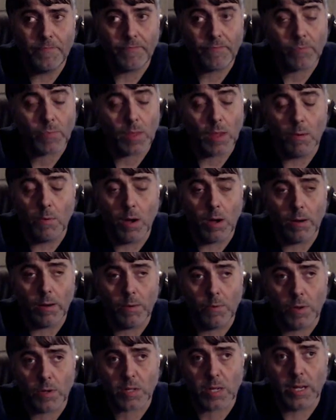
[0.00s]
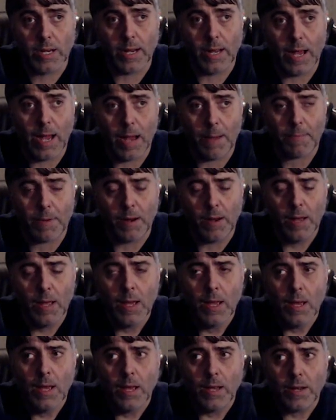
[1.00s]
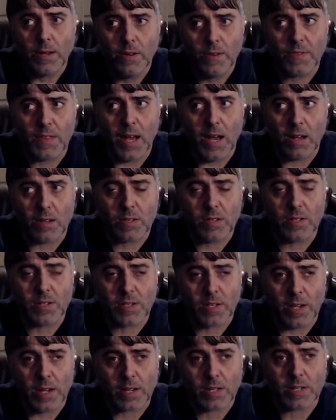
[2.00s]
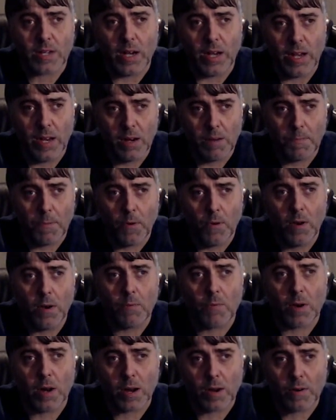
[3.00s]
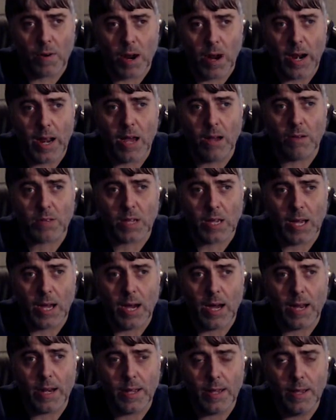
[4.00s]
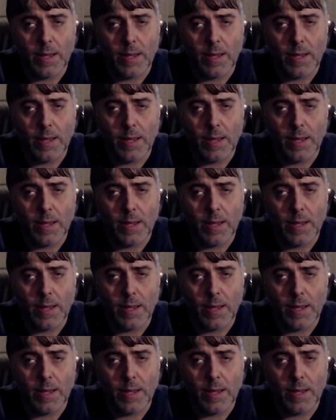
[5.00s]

Well, it wasn't gonna happen. 2006, I hit a point where I cried out to God.